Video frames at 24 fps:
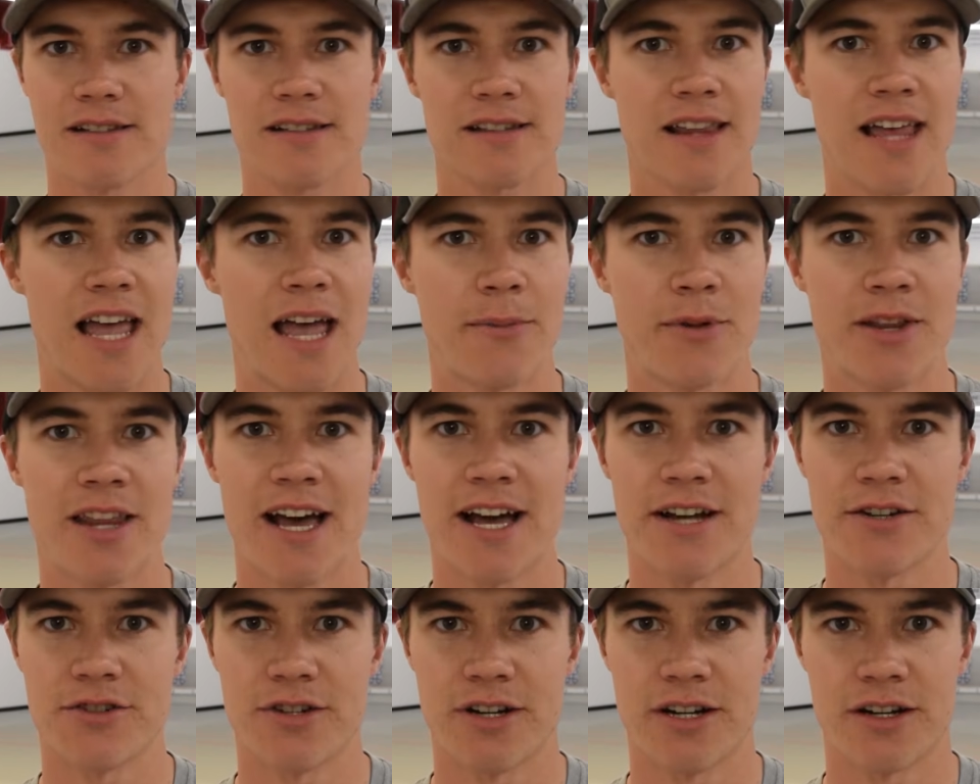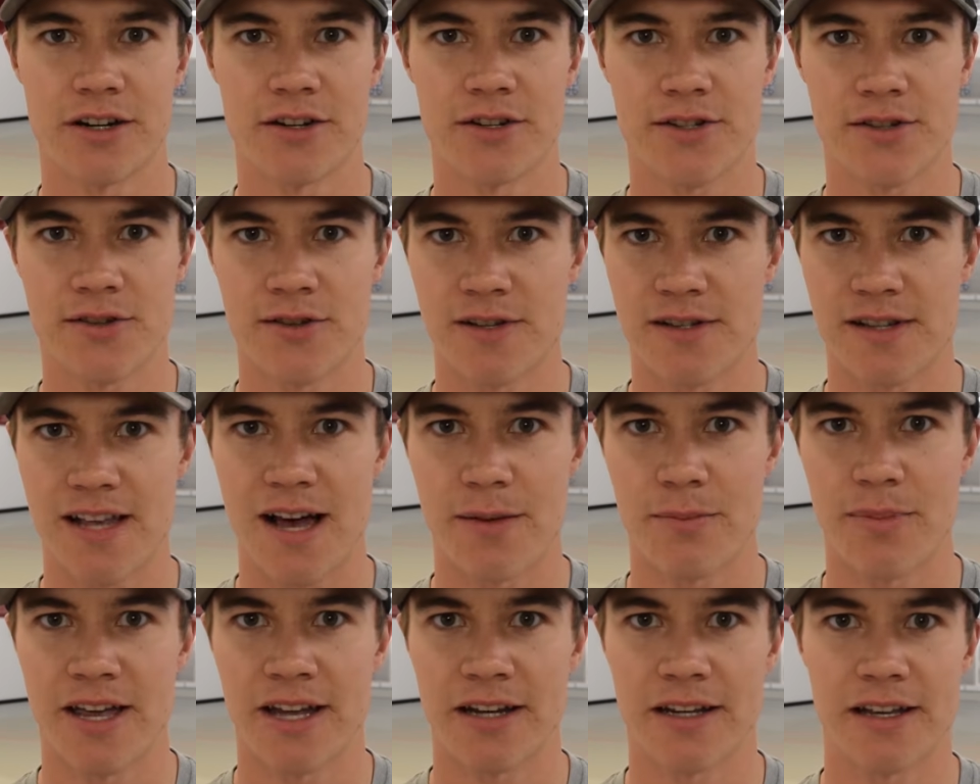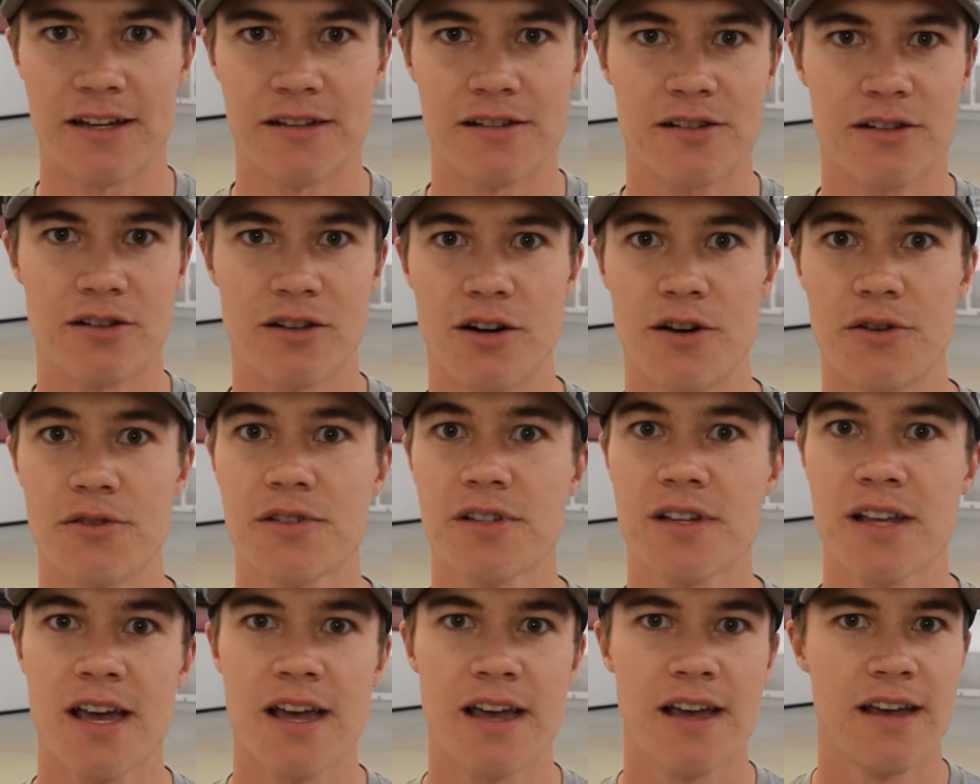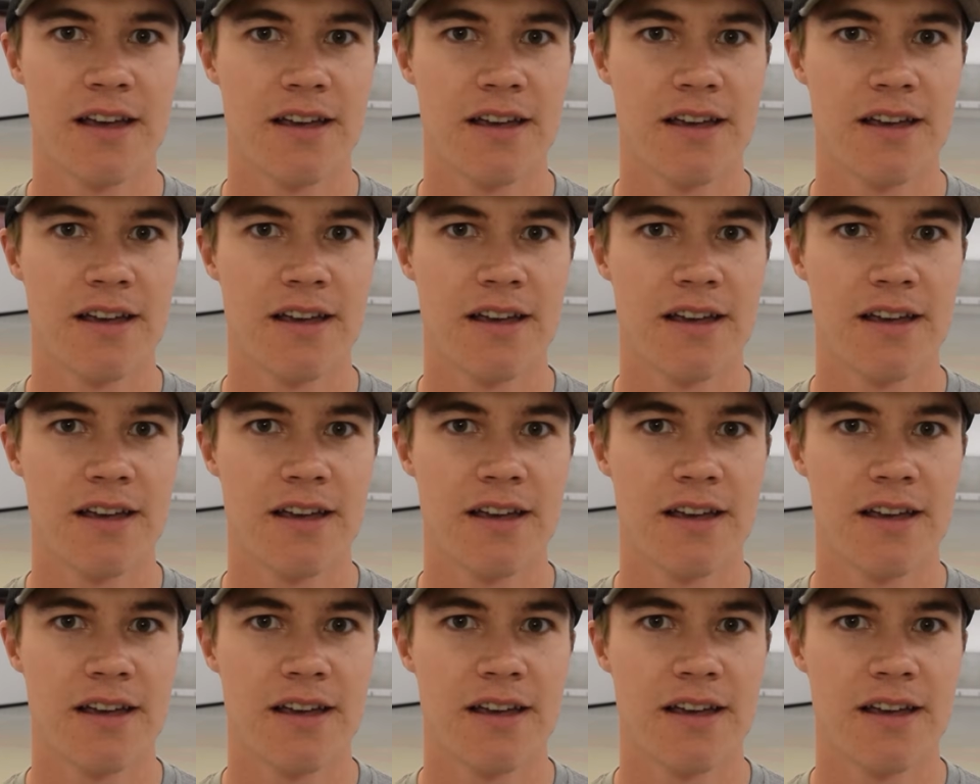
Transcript: slamming that trigger as soon as that pin gets close.